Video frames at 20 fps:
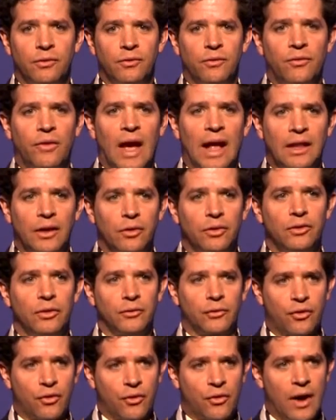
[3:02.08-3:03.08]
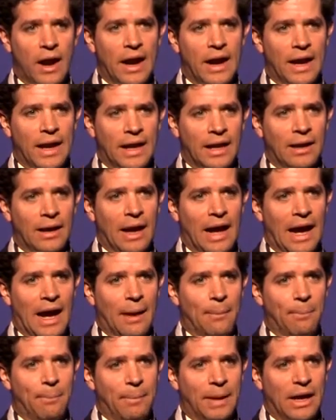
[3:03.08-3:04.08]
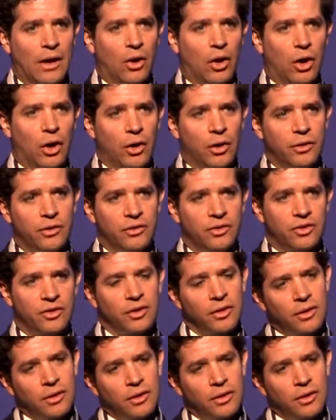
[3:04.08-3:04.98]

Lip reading: values of trade because